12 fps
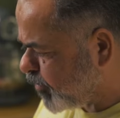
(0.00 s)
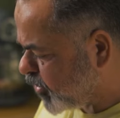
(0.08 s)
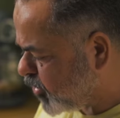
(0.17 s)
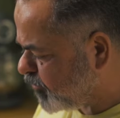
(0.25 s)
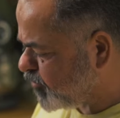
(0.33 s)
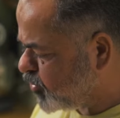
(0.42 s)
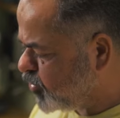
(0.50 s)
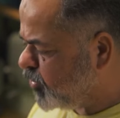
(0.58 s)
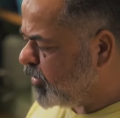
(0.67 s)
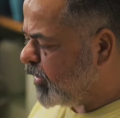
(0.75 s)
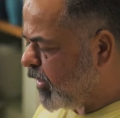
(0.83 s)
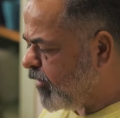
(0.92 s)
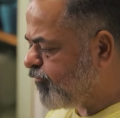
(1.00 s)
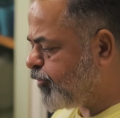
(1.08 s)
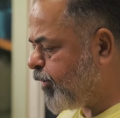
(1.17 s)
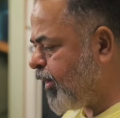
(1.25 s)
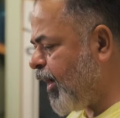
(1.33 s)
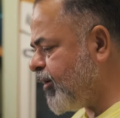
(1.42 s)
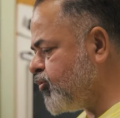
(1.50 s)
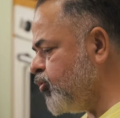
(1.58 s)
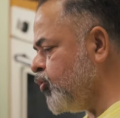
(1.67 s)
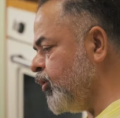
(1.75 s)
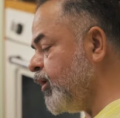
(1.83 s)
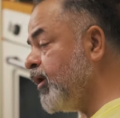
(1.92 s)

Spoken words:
point of view, if we had to do it in